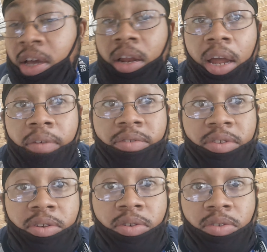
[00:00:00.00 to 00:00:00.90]
Life
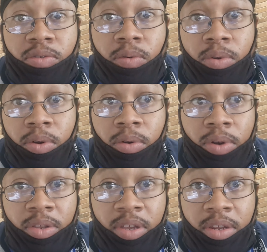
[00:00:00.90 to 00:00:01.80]
still is going
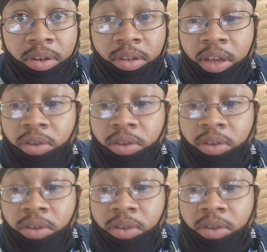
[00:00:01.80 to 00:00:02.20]
on at the end of the day.